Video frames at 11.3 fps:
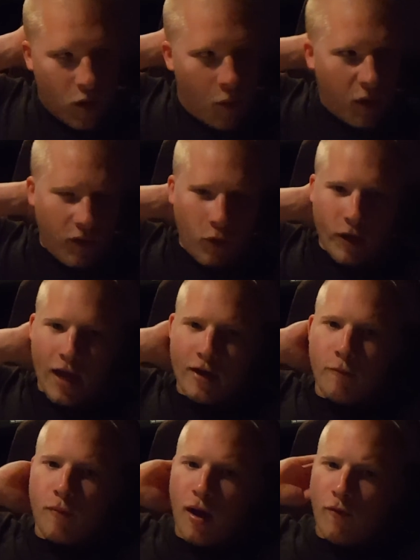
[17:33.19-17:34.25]
But I've only had
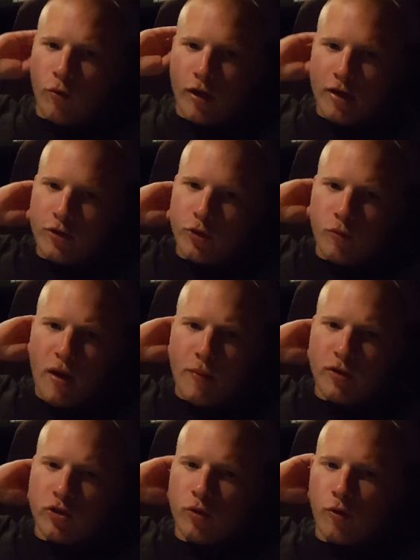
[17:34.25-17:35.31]
to do
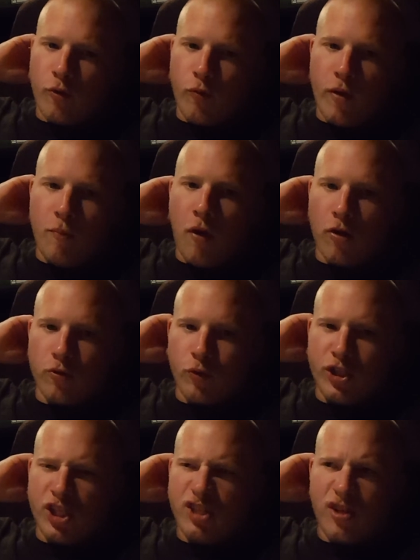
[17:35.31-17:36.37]
maybe 2 or 3 park
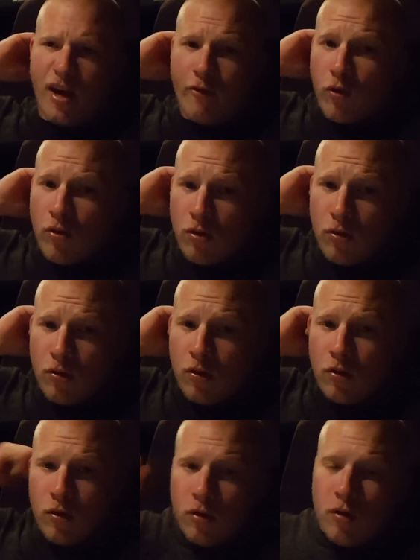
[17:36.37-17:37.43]
regens ever.
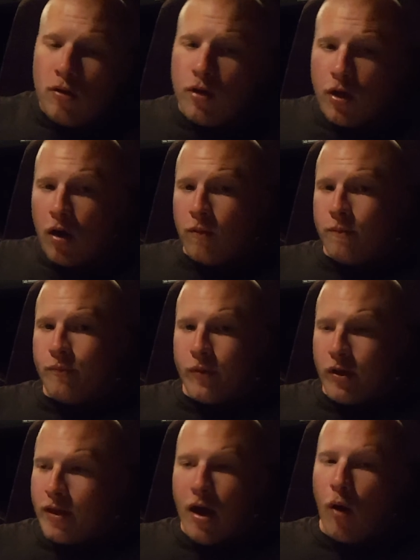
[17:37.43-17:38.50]
You know,
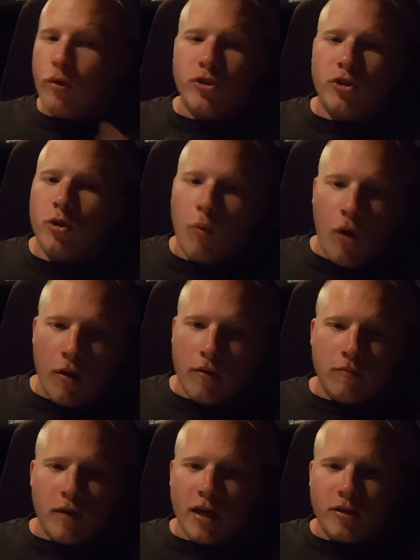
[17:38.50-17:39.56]
they always do
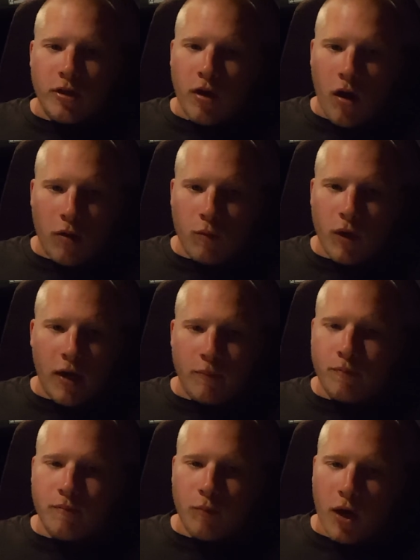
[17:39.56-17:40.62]
one at the yard when I
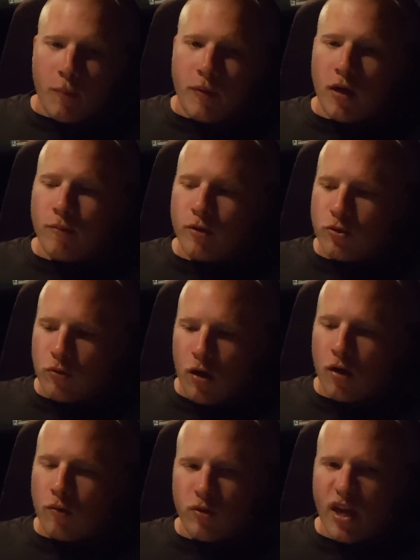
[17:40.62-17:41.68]
PM the
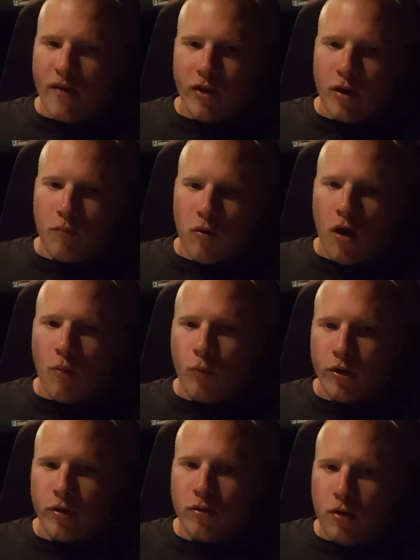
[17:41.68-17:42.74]
truck. Really haven't had a problem with
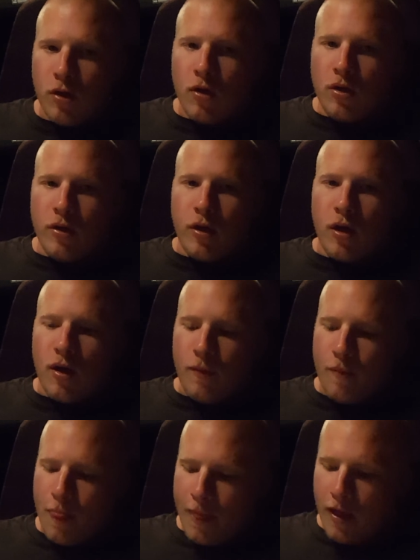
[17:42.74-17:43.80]
it. You know,
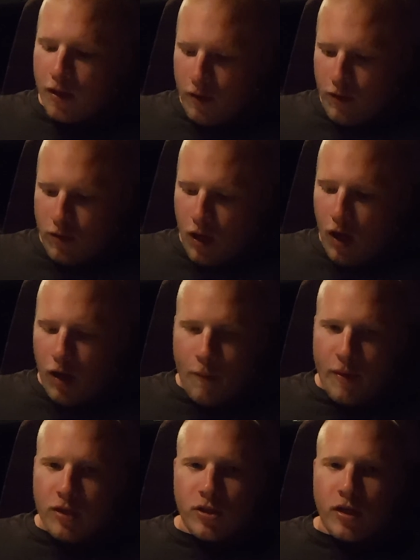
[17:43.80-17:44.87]
I
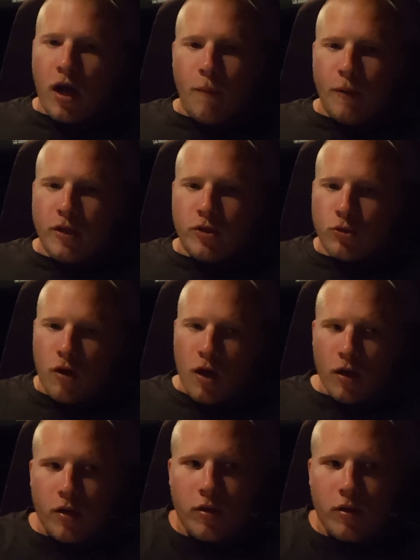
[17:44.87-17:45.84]
mean, it's a company truck.